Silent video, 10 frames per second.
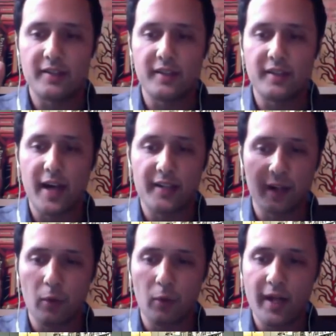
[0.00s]
science,
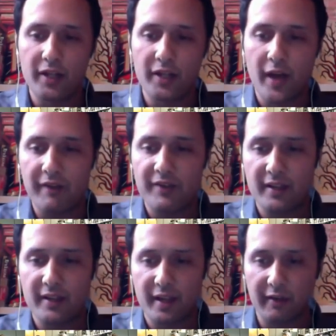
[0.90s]
on one end you have
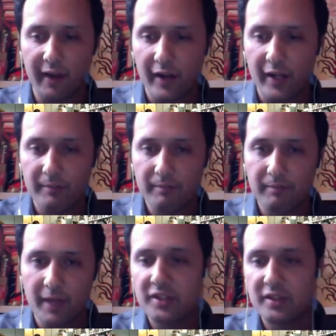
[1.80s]
things that are very
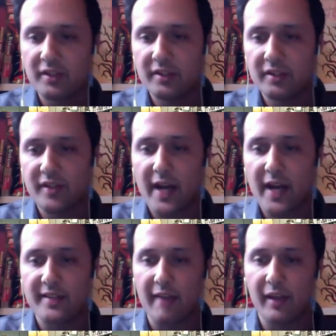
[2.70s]
much
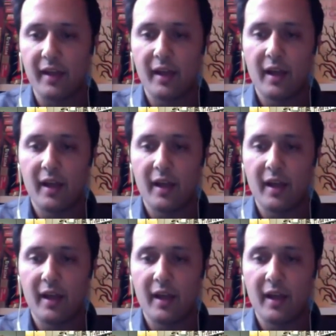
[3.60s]
science heavy,